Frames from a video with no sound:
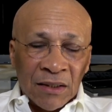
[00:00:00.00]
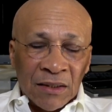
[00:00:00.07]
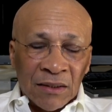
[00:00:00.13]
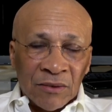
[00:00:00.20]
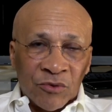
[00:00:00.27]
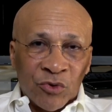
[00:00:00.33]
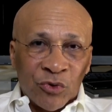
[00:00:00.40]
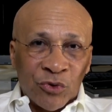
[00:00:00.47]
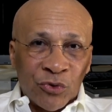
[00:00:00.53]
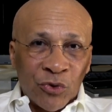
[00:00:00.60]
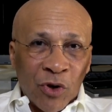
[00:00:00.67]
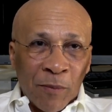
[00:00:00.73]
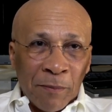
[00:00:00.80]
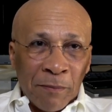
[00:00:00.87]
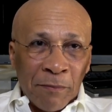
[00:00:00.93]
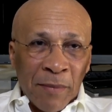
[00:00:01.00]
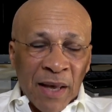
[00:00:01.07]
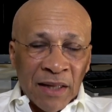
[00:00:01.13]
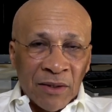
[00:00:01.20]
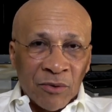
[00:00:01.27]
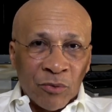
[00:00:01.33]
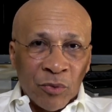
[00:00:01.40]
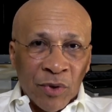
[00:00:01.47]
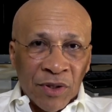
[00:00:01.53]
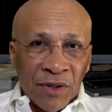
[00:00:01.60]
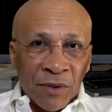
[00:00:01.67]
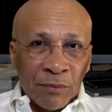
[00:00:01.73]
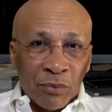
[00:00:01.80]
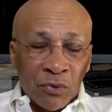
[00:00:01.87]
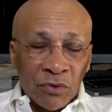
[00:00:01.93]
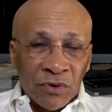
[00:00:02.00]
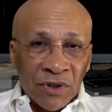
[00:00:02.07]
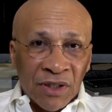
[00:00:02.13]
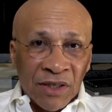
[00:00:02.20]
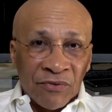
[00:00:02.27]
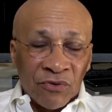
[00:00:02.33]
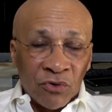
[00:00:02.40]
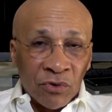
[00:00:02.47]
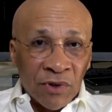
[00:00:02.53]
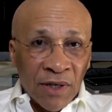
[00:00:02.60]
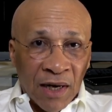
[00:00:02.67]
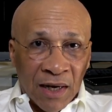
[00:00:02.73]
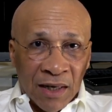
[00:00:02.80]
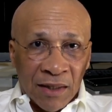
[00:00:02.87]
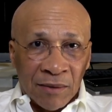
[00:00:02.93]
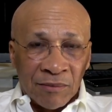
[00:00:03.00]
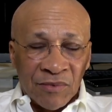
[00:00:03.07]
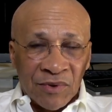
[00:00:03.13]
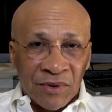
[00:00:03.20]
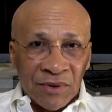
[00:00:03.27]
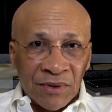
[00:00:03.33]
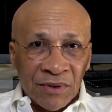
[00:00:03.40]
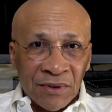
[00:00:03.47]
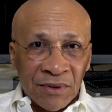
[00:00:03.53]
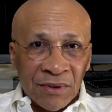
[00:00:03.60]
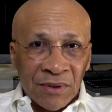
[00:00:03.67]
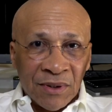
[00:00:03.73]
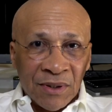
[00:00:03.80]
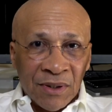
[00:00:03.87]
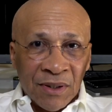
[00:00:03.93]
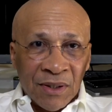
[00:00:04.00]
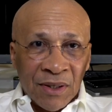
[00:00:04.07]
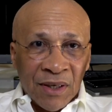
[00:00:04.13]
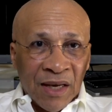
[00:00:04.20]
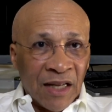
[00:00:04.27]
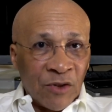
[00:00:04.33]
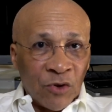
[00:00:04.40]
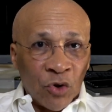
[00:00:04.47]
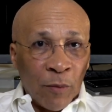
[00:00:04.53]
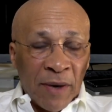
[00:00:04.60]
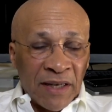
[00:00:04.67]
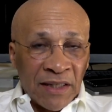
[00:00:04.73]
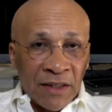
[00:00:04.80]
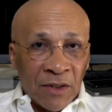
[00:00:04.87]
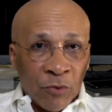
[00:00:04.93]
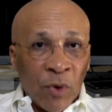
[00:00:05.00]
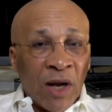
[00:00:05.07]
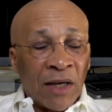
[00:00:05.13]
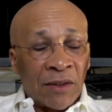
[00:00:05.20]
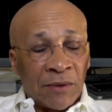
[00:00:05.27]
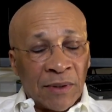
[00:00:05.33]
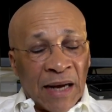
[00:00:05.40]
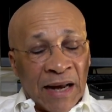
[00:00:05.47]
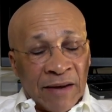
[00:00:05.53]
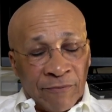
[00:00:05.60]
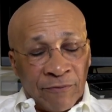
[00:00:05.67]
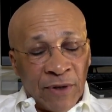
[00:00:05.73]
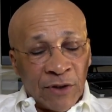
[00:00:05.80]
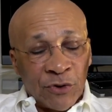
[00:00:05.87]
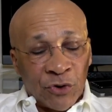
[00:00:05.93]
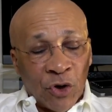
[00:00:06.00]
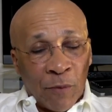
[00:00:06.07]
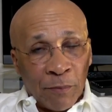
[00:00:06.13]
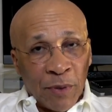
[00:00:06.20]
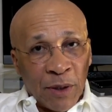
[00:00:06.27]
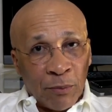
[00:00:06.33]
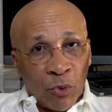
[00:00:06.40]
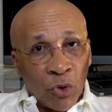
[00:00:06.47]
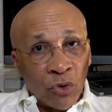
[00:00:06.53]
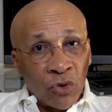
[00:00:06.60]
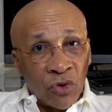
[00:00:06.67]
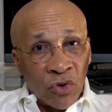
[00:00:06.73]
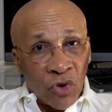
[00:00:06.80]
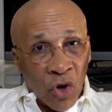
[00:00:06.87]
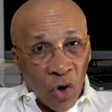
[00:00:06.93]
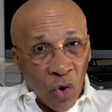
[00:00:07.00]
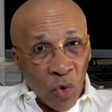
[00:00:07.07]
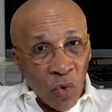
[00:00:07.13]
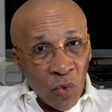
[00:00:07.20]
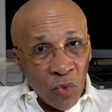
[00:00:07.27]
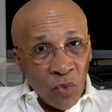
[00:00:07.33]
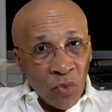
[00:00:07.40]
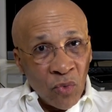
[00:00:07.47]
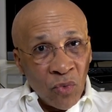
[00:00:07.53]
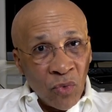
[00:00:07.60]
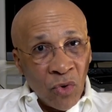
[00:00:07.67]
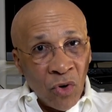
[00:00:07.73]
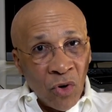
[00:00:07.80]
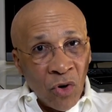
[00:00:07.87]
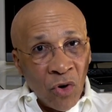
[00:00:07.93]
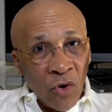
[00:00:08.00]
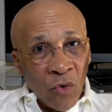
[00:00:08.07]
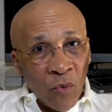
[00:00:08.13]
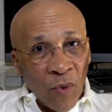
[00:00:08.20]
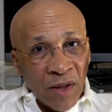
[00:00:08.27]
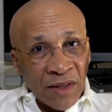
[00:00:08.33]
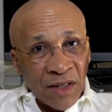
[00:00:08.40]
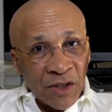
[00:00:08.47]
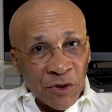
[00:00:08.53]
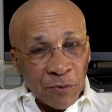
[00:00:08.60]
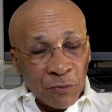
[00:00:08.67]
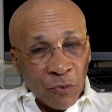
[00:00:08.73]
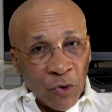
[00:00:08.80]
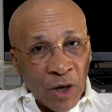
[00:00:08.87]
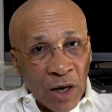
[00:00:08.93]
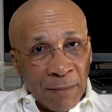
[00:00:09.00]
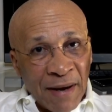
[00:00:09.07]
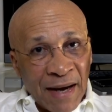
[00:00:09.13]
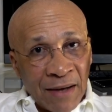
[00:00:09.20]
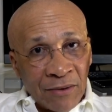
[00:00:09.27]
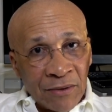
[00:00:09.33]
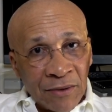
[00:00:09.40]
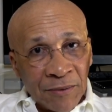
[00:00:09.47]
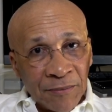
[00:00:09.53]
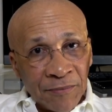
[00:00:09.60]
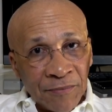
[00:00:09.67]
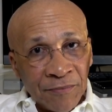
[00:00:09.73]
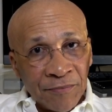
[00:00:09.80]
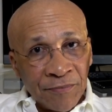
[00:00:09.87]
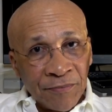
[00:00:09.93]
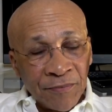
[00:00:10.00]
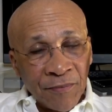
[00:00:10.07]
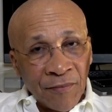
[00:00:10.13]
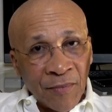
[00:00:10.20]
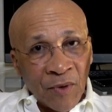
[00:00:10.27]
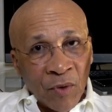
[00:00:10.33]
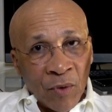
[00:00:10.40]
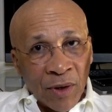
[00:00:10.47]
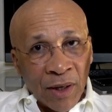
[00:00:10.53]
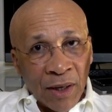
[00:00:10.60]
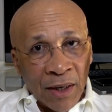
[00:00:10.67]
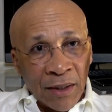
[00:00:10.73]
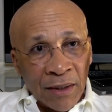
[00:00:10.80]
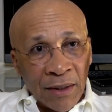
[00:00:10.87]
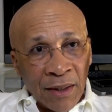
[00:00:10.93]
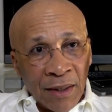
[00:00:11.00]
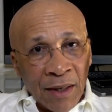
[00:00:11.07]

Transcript: Trump met with Putin a few times. And nobody, well, I feel some people know what they spoke about, okay?